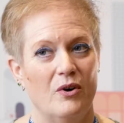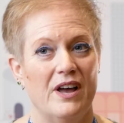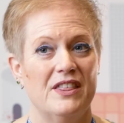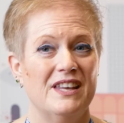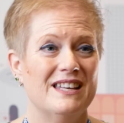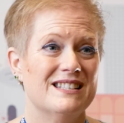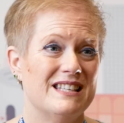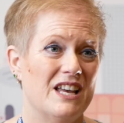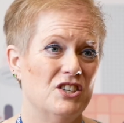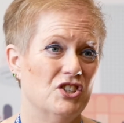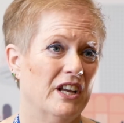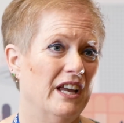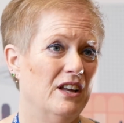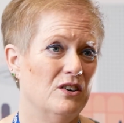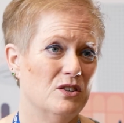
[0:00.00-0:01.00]
I think as
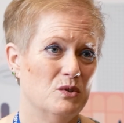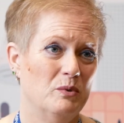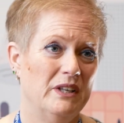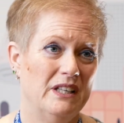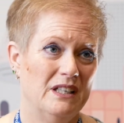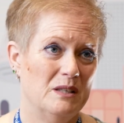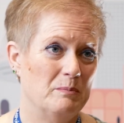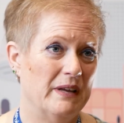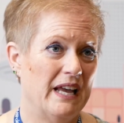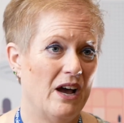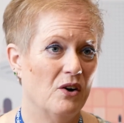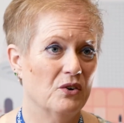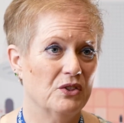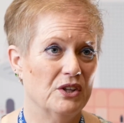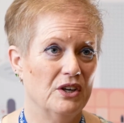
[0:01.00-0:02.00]
educators, we need to be
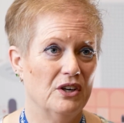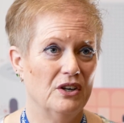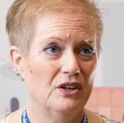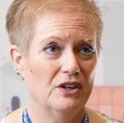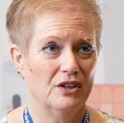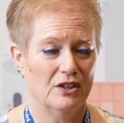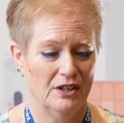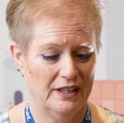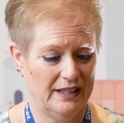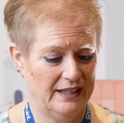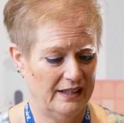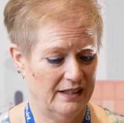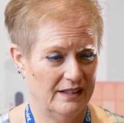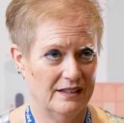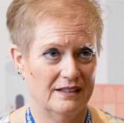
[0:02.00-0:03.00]
out there
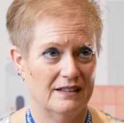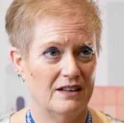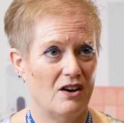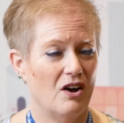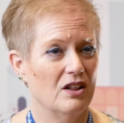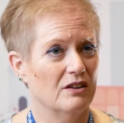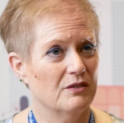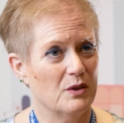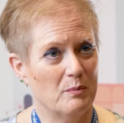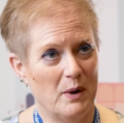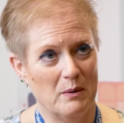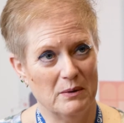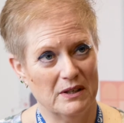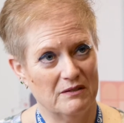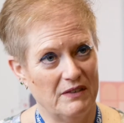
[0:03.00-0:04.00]
in all of the
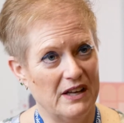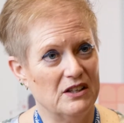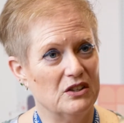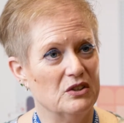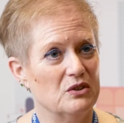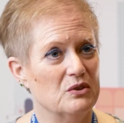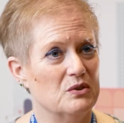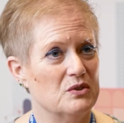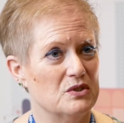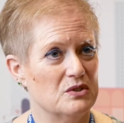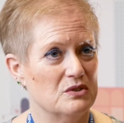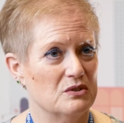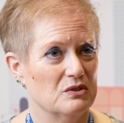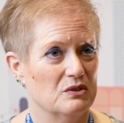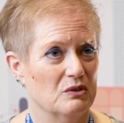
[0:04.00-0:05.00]
public
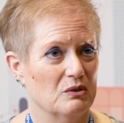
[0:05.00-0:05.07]
venues,